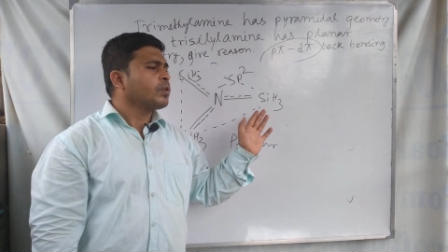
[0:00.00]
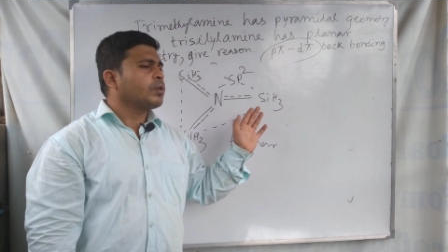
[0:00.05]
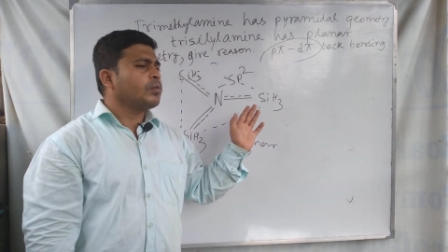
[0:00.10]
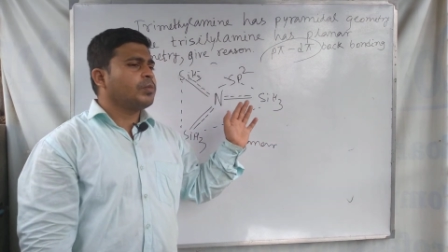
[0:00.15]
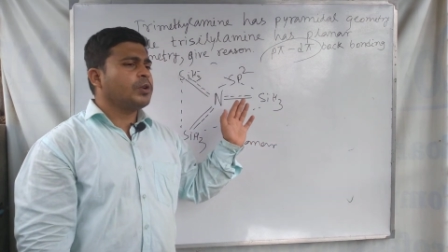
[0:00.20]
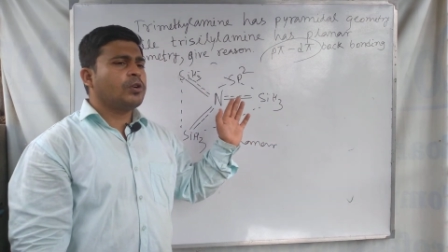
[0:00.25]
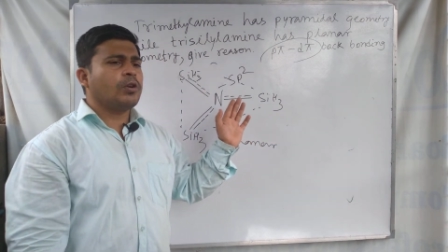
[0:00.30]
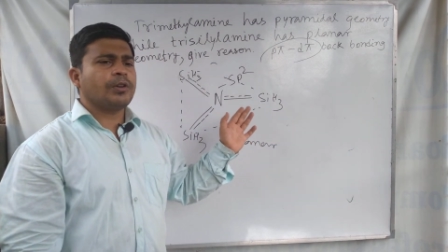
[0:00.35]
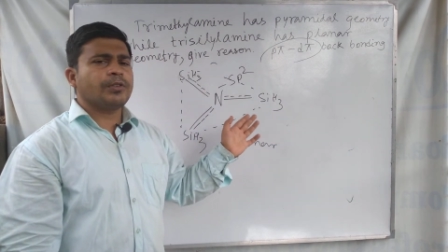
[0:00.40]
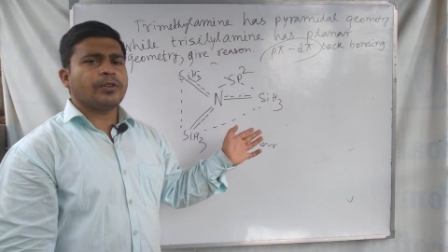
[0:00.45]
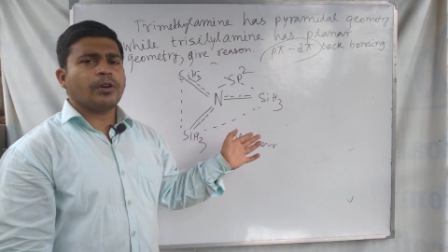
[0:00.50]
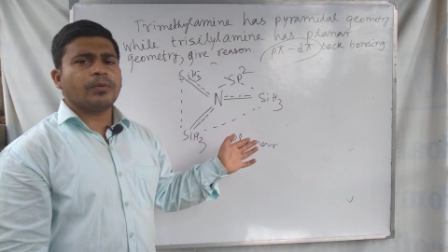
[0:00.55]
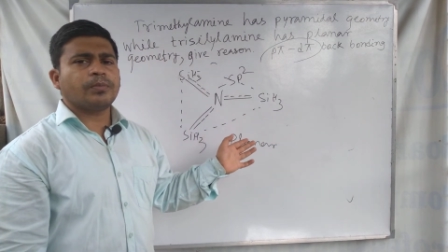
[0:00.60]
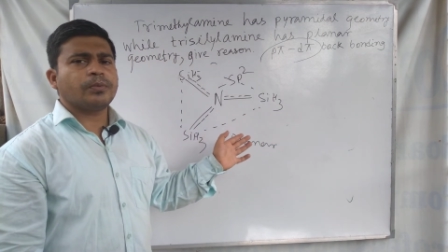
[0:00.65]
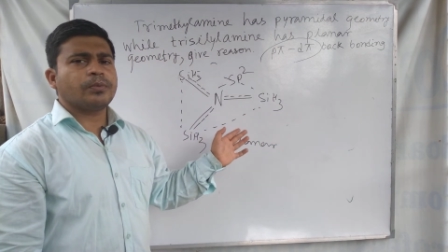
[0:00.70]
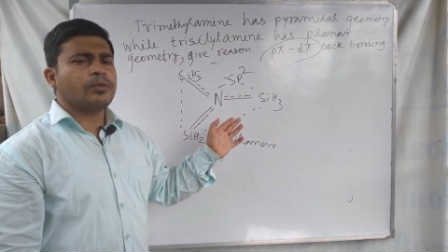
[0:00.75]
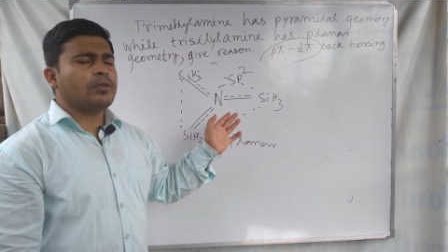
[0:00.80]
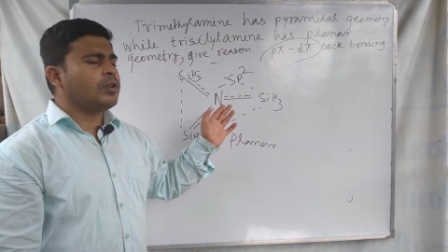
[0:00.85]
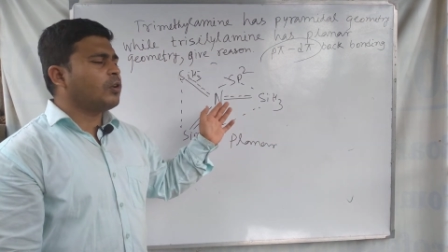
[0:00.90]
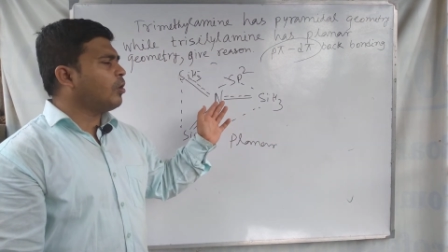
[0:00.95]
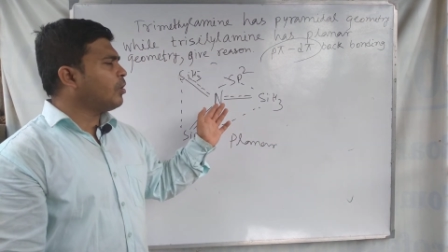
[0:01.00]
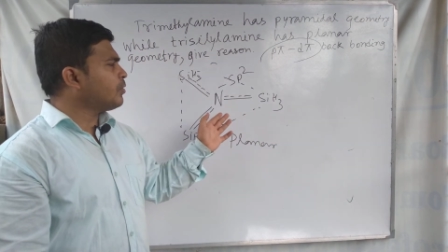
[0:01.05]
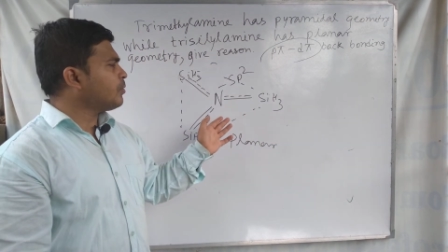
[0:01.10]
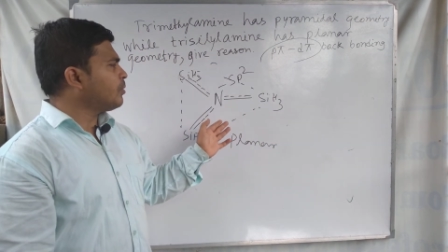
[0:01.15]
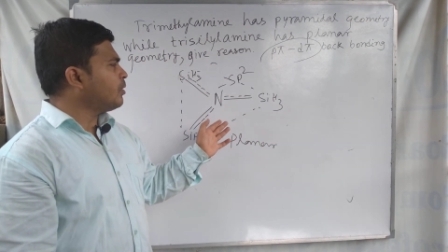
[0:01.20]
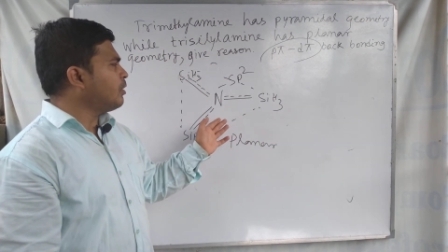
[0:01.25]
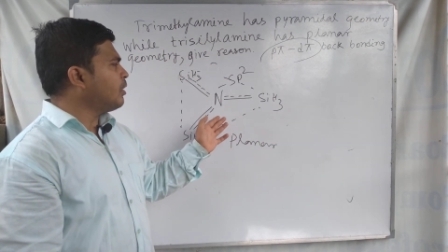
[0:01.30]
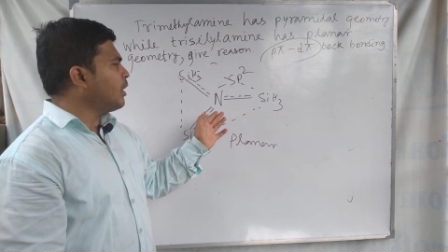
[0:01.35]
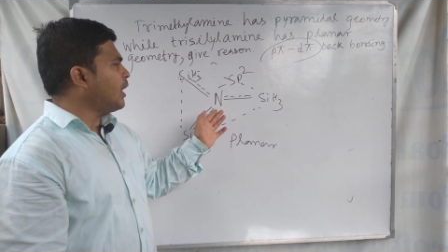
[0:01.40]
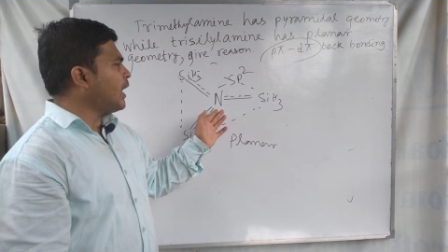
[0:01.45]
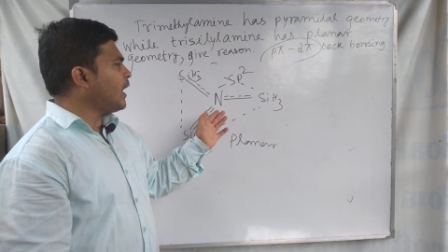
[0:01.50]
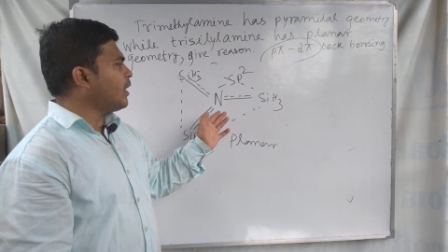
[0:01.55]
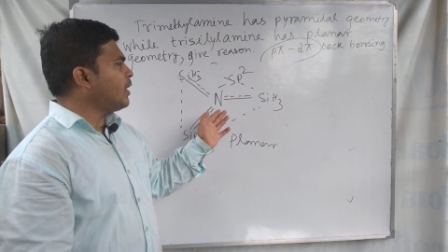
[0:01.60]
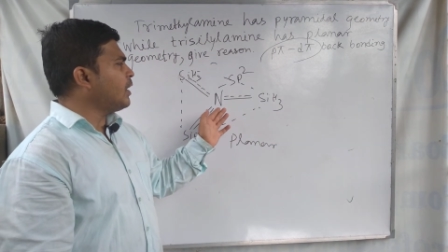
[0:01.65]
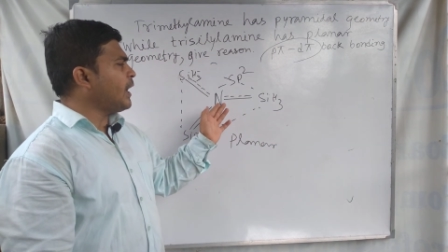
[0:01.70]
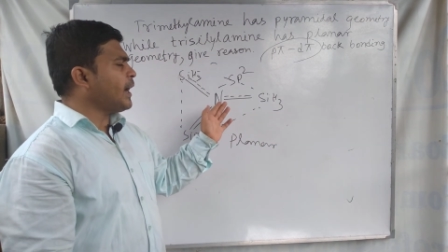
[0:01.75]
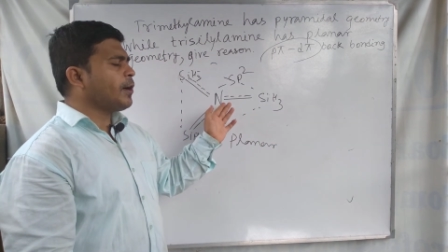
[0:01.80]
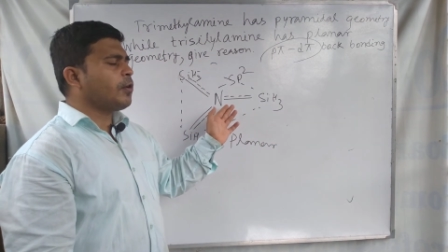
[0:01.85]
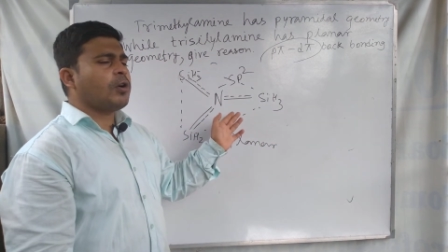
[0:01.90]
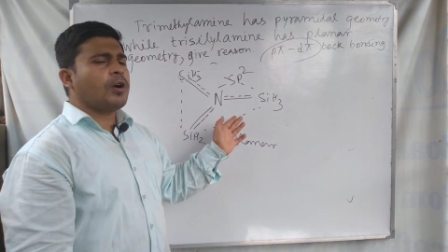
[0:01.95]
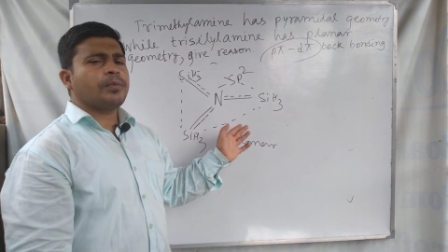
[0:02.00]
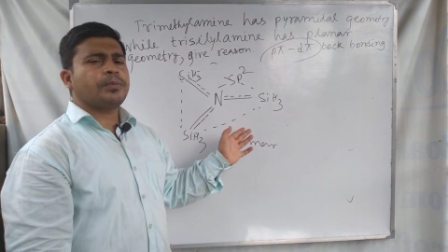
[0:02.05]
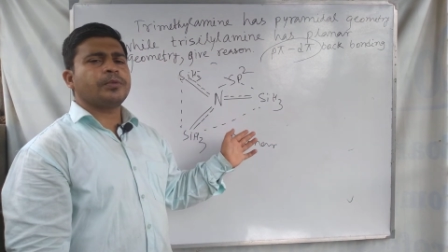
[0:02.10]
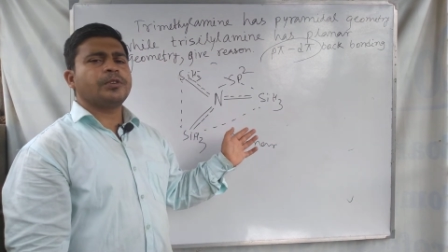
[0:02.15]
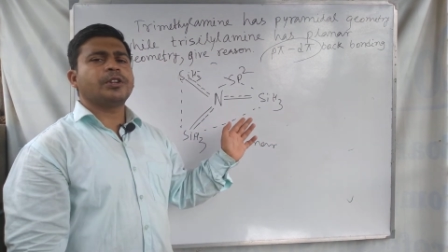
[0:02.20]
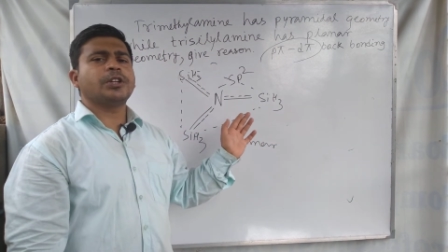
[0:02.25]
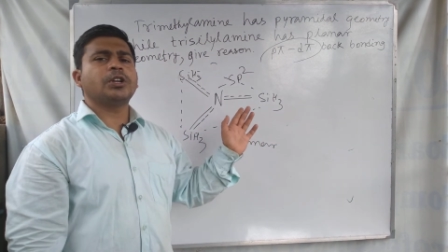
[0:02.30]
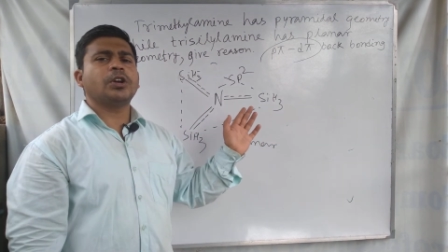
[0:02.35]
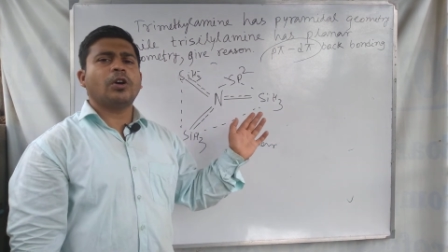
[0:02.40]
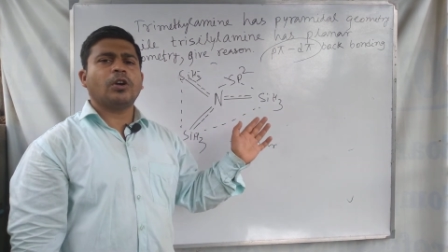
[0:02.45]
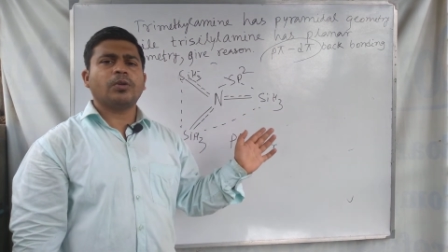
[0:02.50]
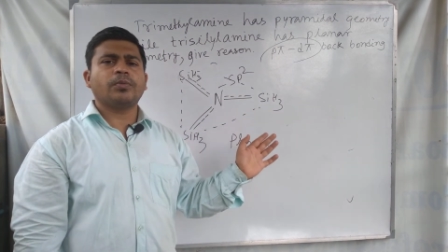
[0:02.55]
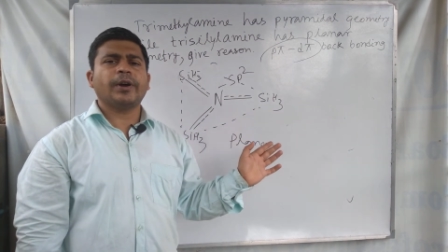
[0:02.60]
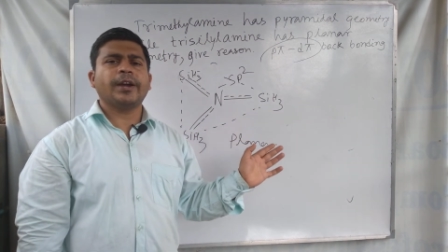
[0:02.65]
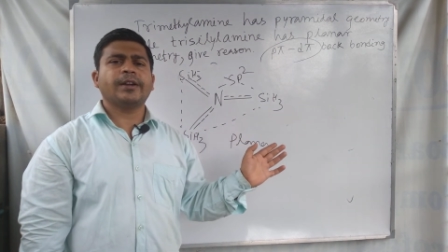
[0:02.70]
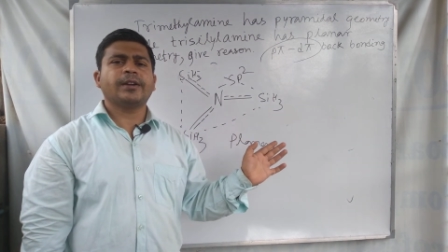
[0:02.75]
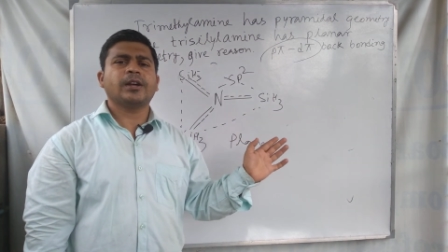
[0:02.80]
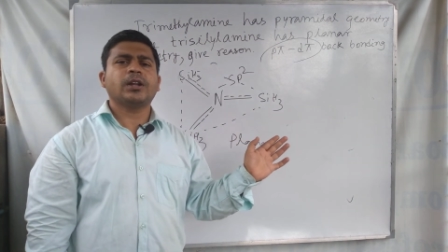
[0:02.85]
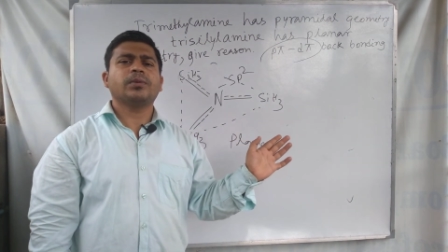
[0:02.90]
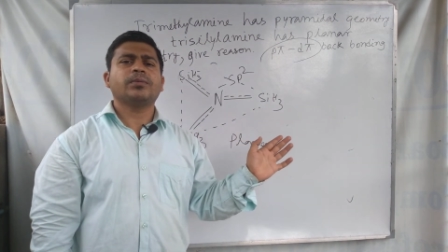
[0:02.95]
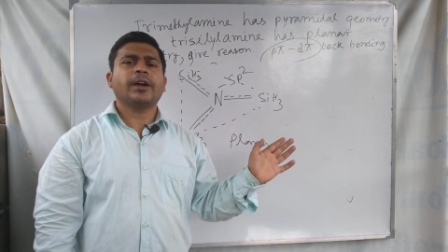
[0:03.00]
because of lack of d orbital,